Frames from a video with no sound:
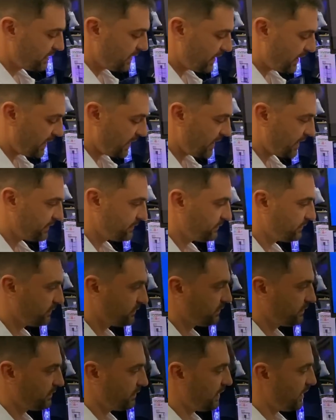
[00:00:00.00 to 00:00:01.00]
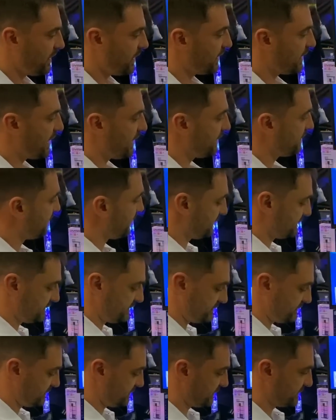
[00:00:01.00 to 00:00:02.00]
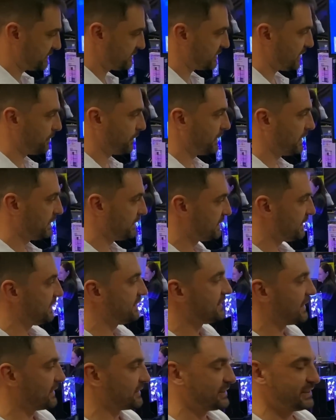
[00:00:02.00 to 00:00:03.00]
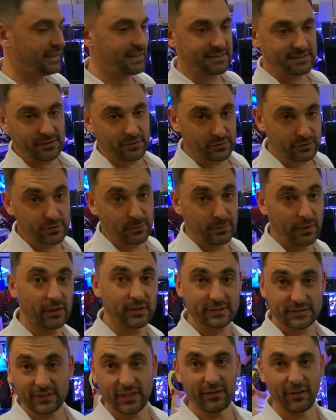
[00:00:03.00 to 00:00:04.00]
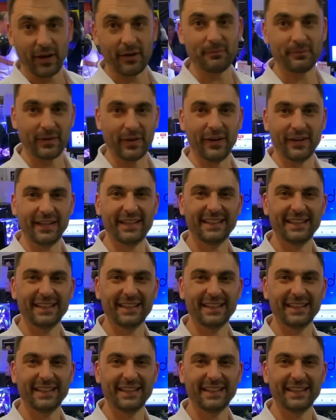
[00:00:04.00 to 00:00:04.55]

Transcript: And again, there's there's so many details to this that, to be honest, I, am not